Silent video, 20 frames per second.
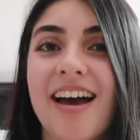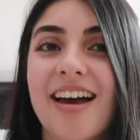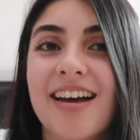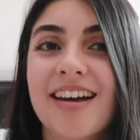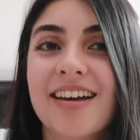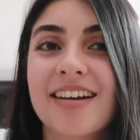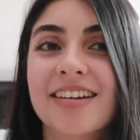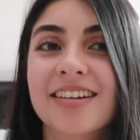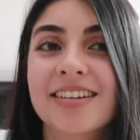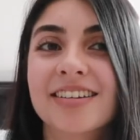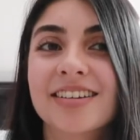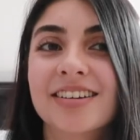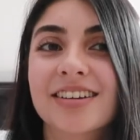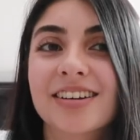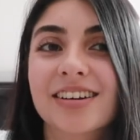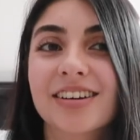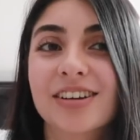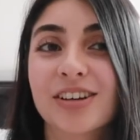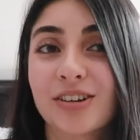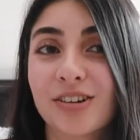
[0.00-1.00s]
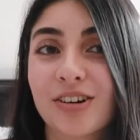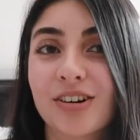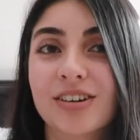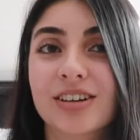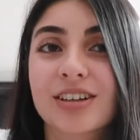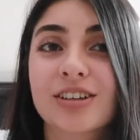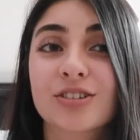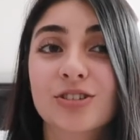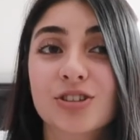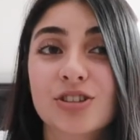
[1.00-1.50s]
and yeah,
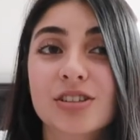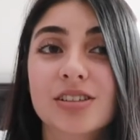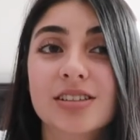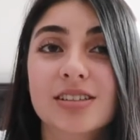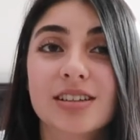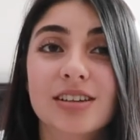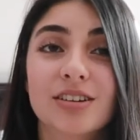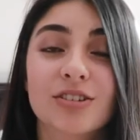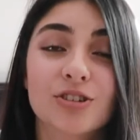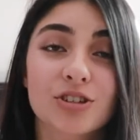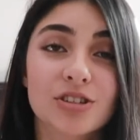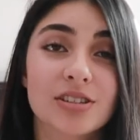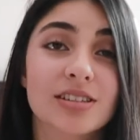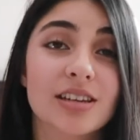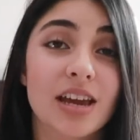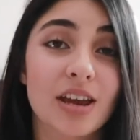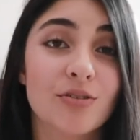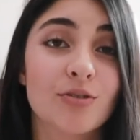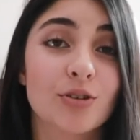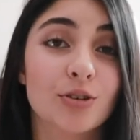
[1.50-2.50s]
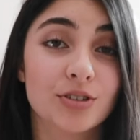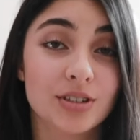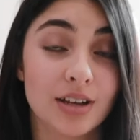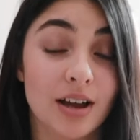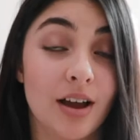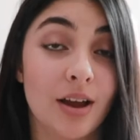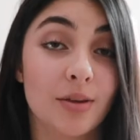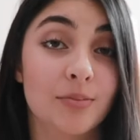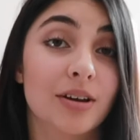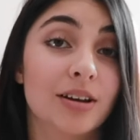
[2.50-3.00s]
it'll just it'll just save you
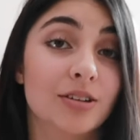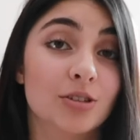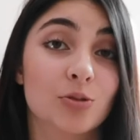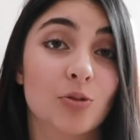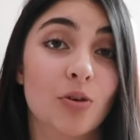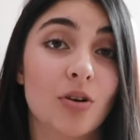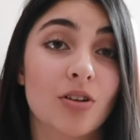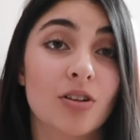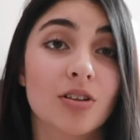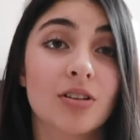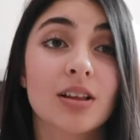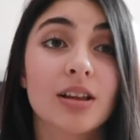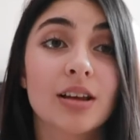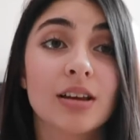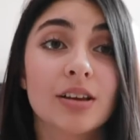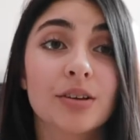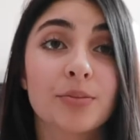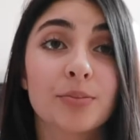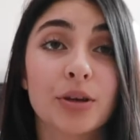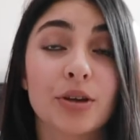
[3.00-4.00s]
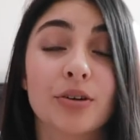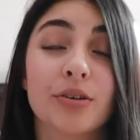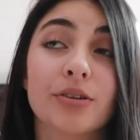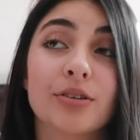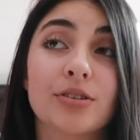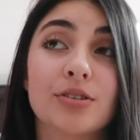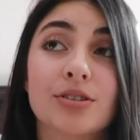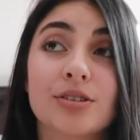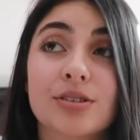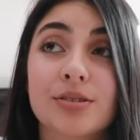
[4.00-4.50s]
time as well
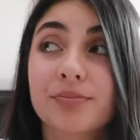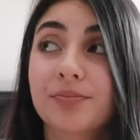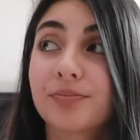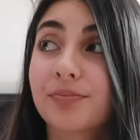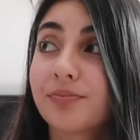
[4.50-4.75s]
because